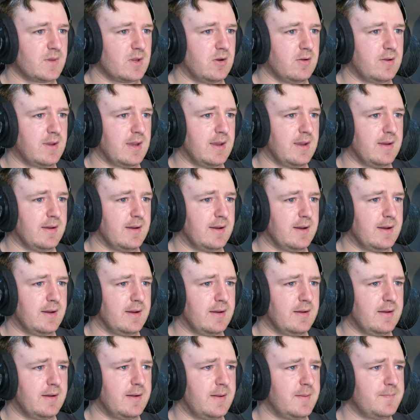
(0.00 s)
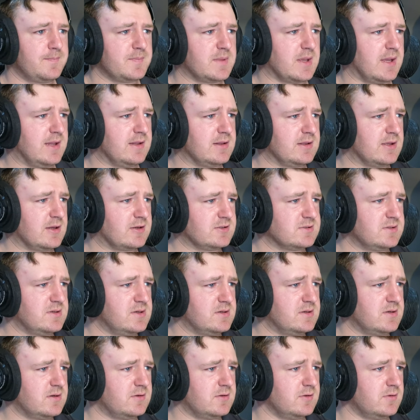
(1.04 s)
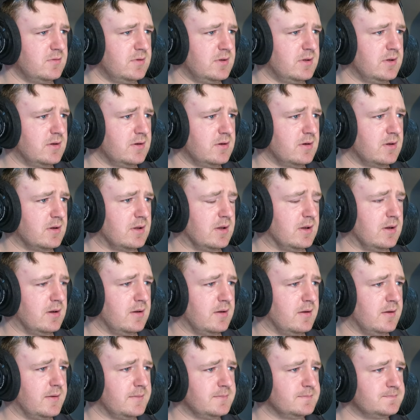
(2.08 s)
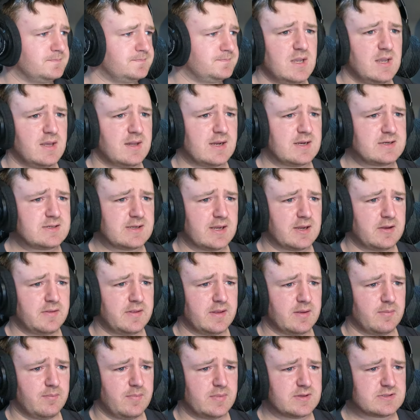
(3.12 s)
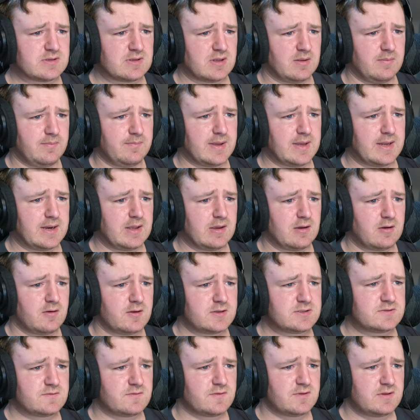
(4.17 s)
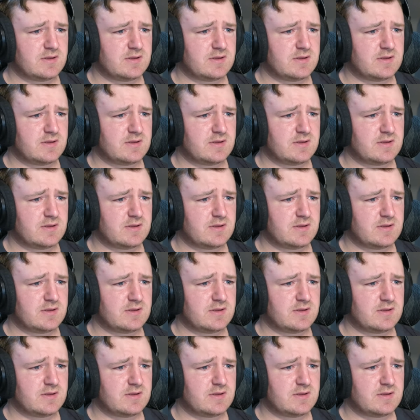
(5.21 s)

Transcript: Okay. Yeah, anything else I need to do here? Can I check out, like, is there like betting odds for